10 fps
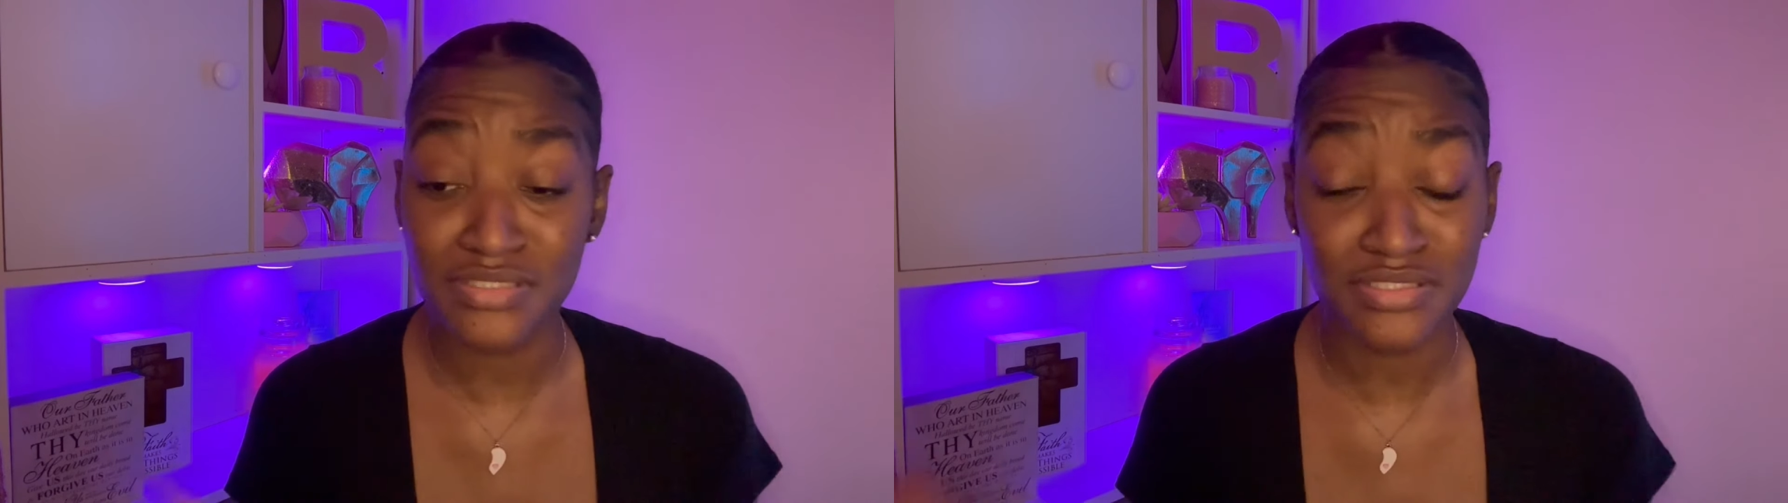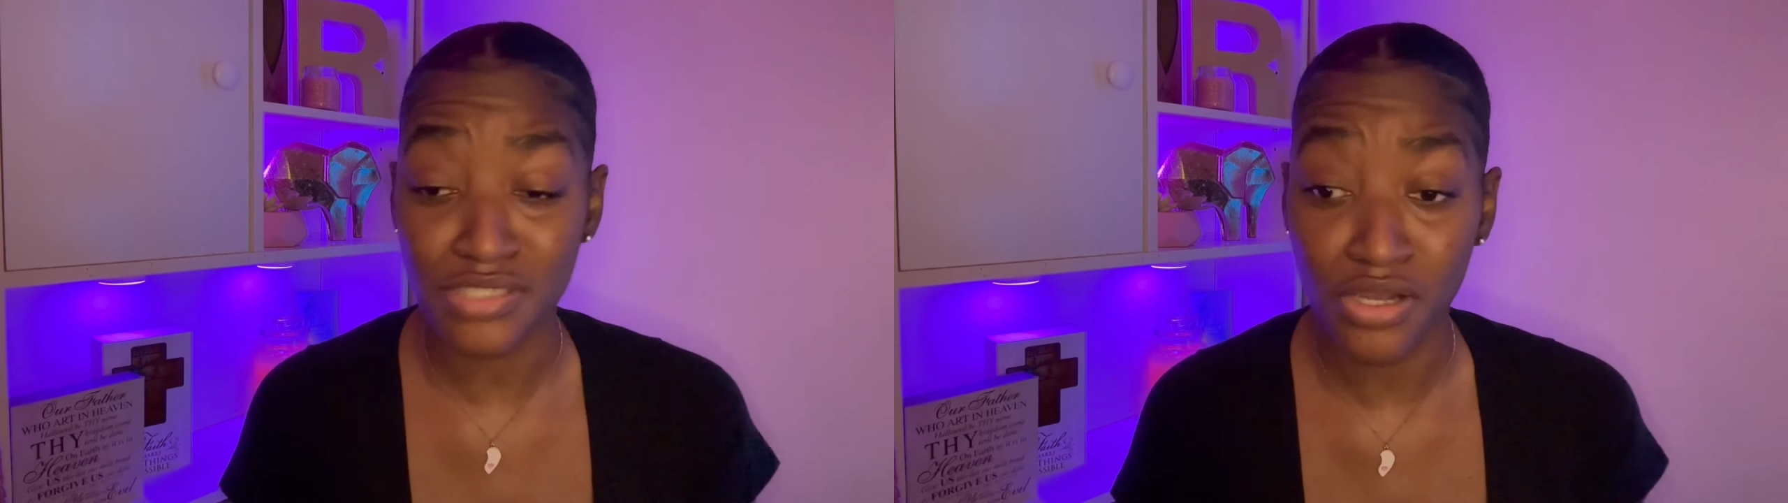
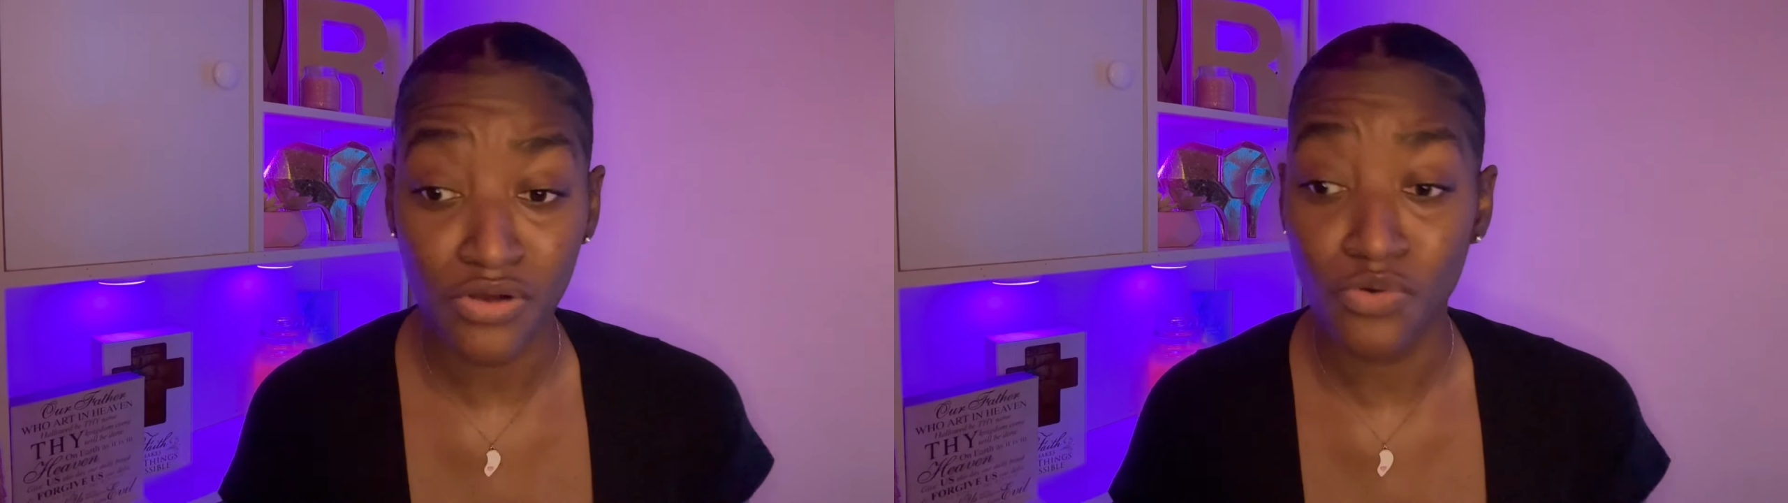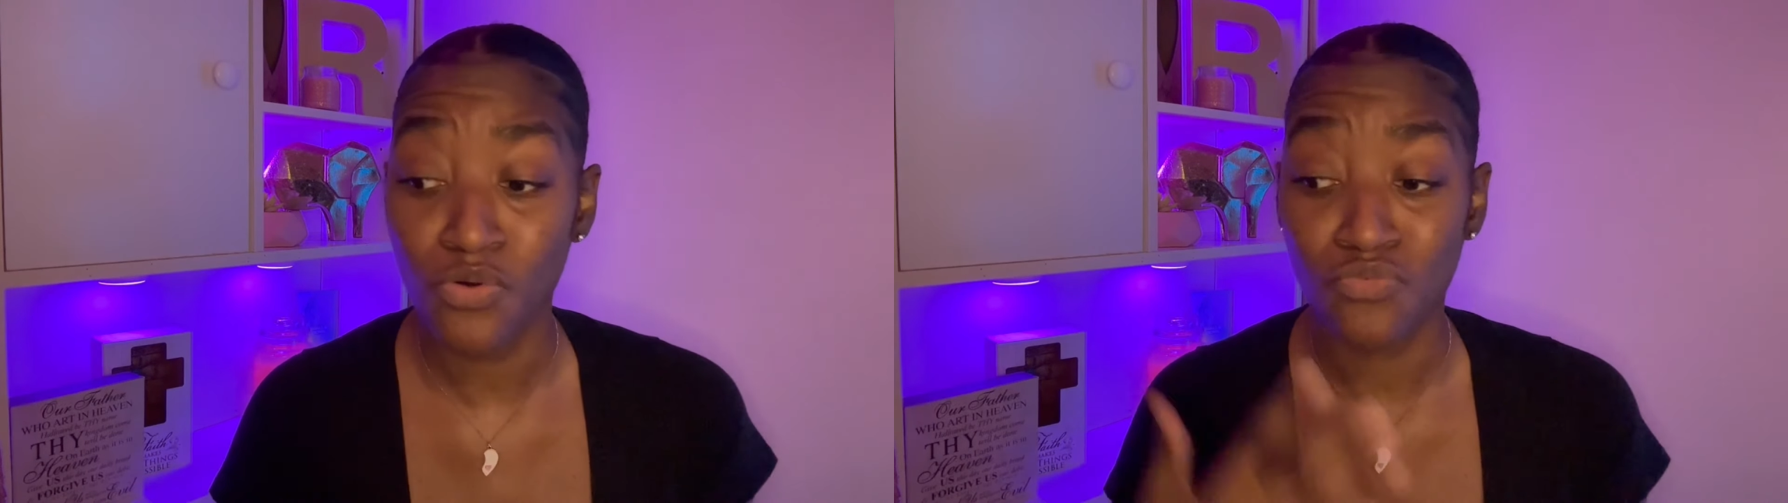
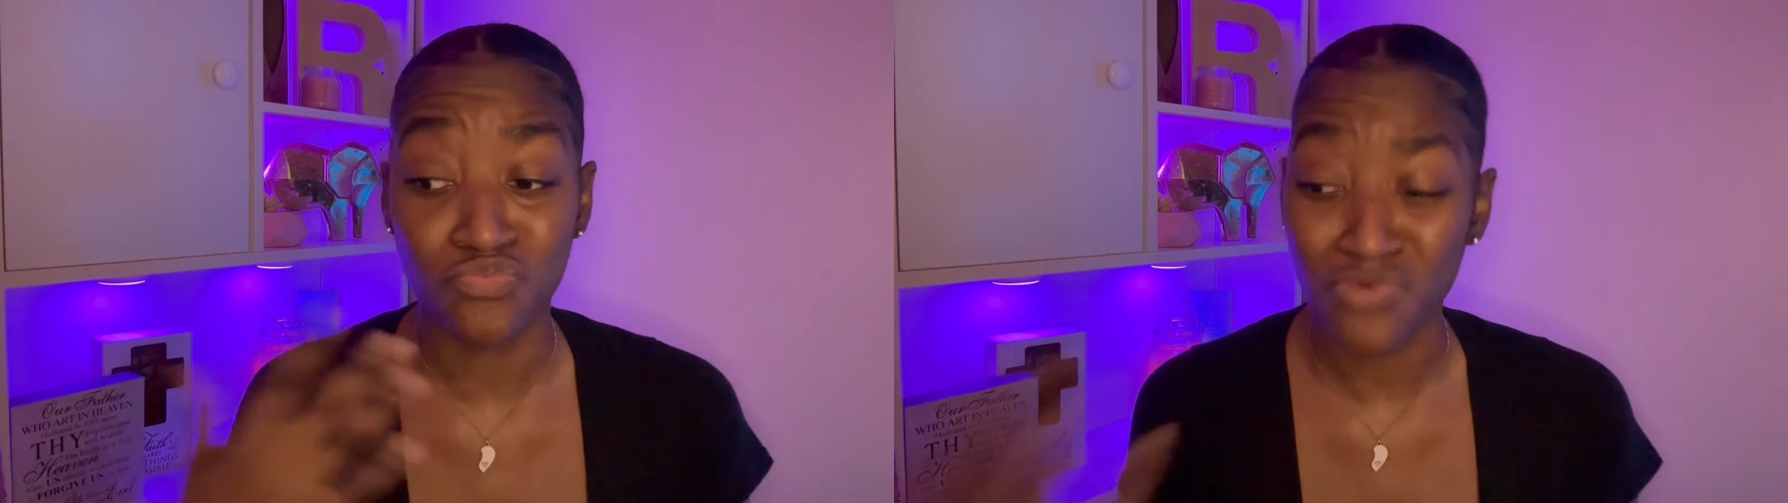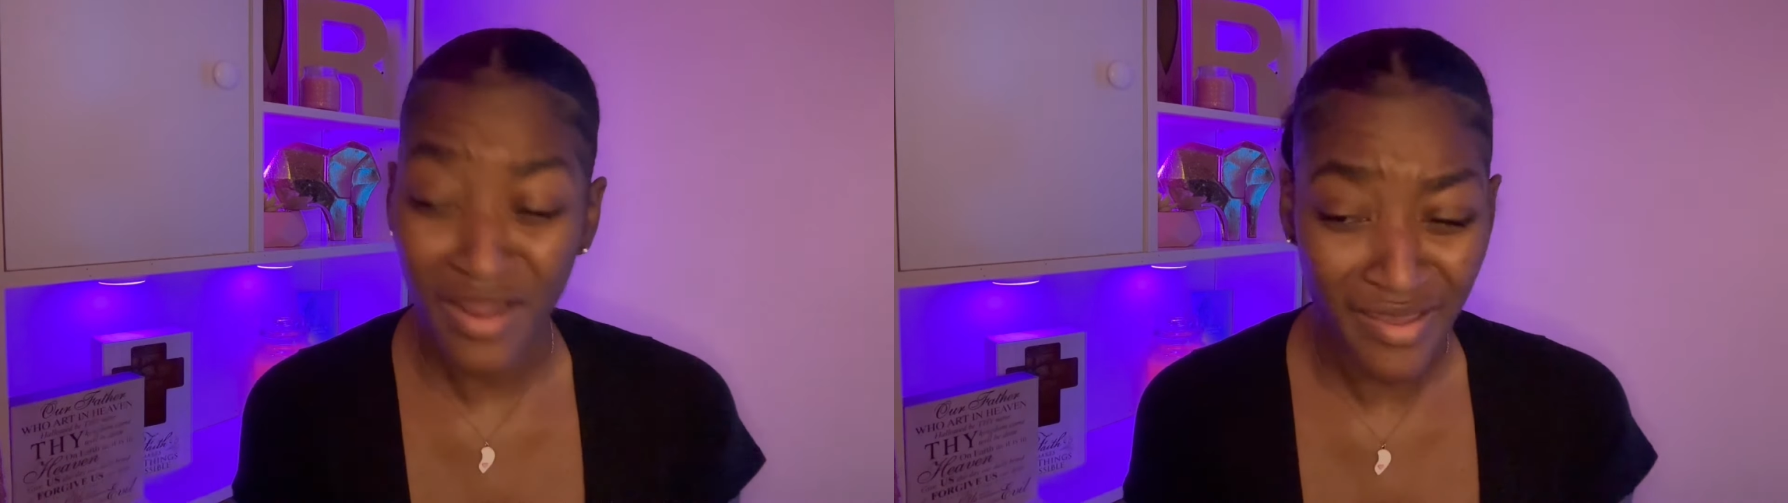so
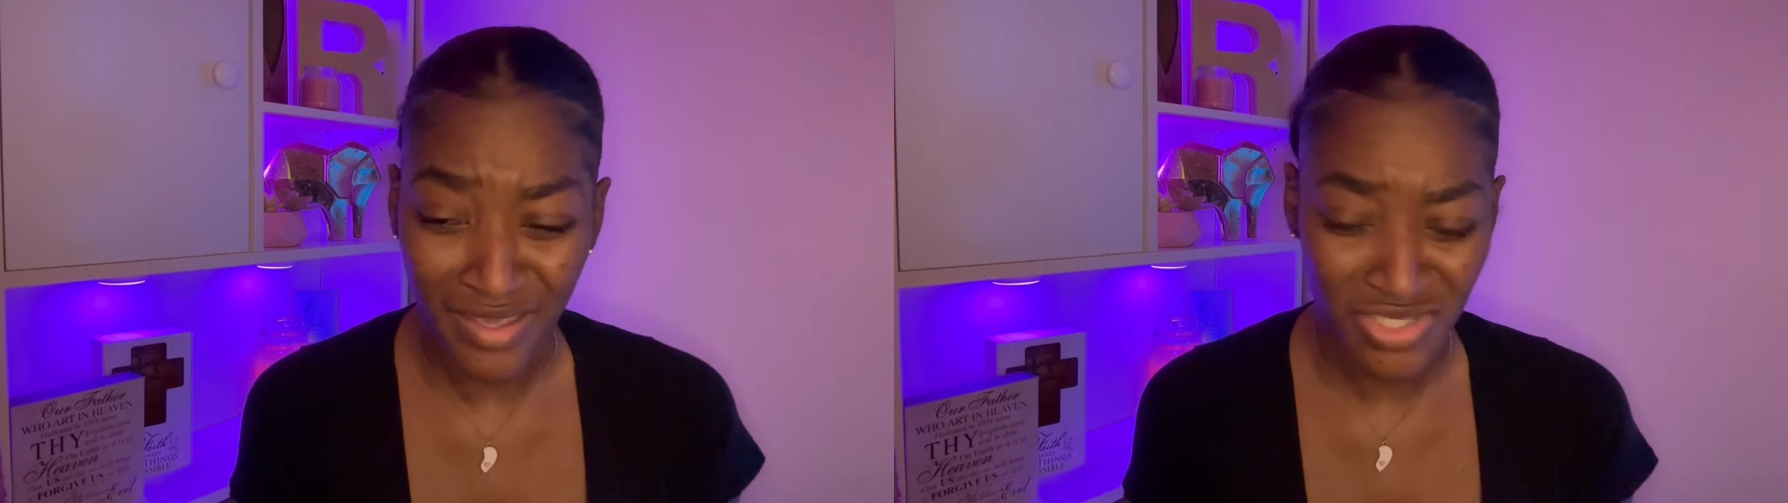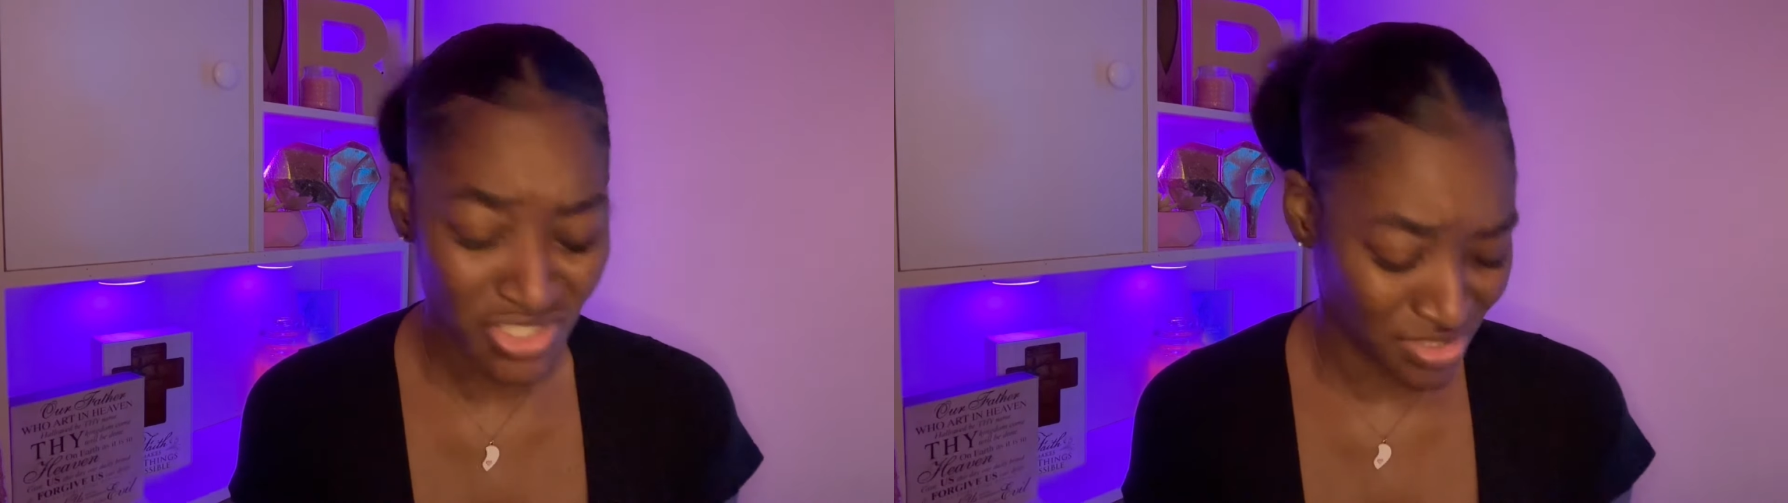
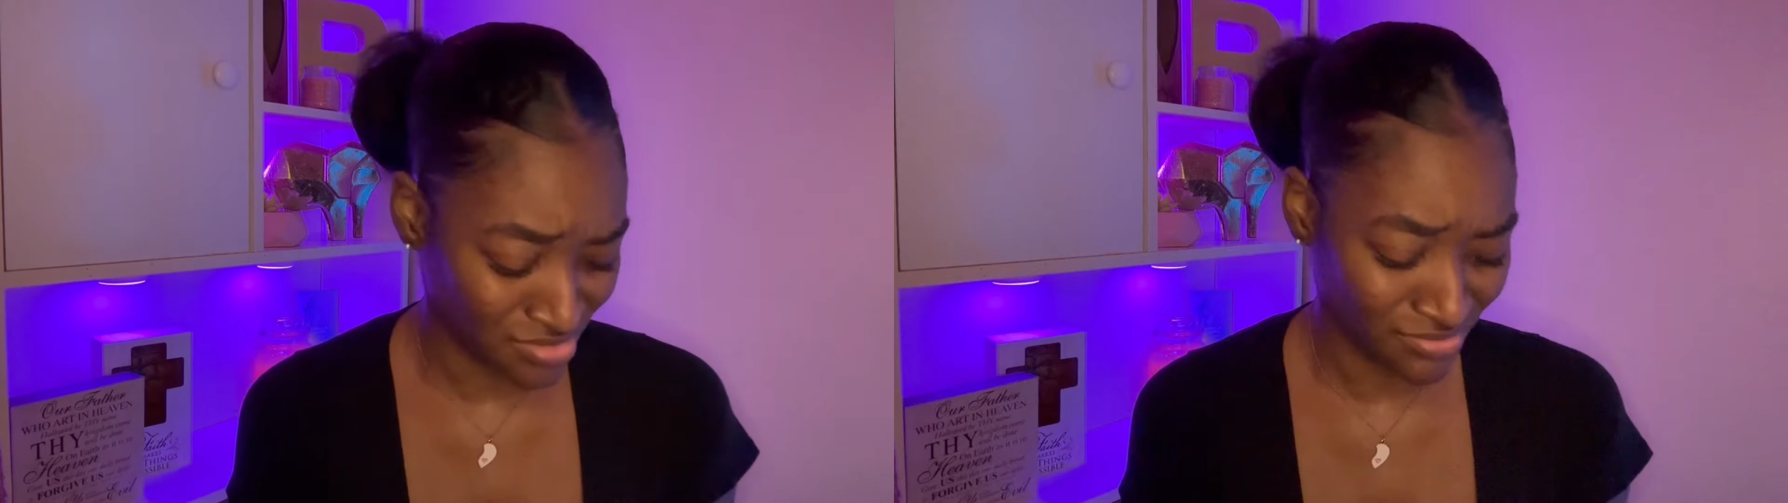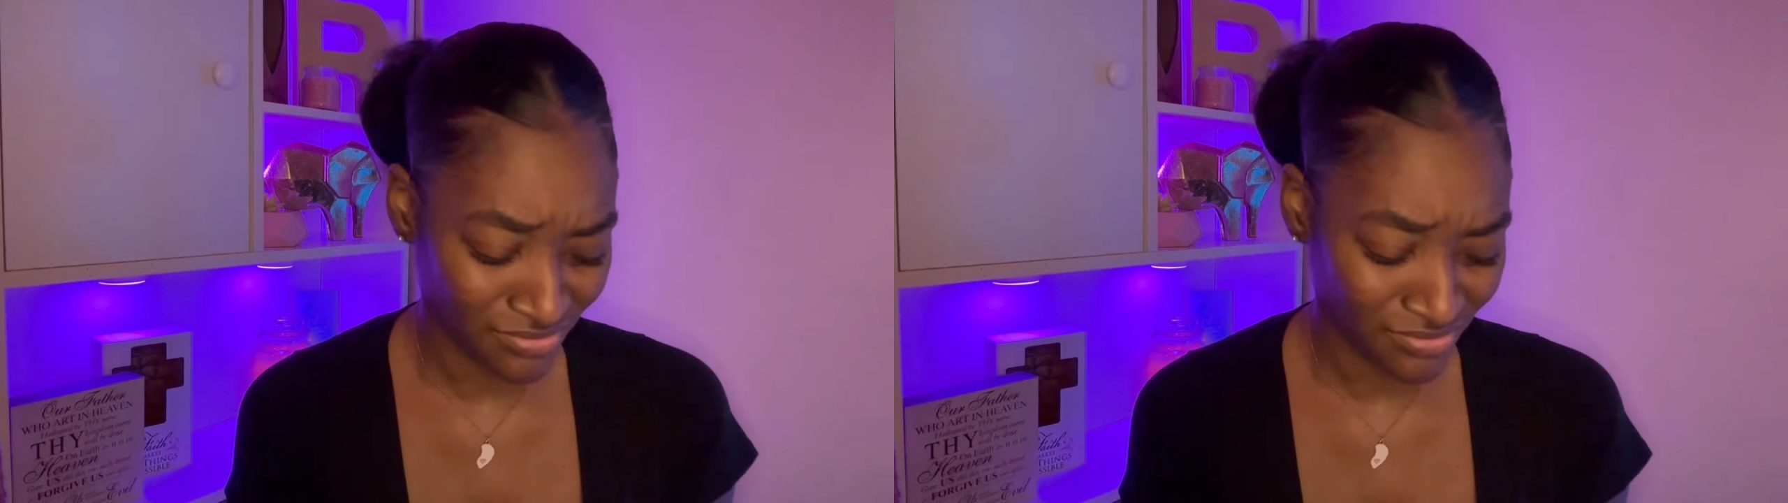rushed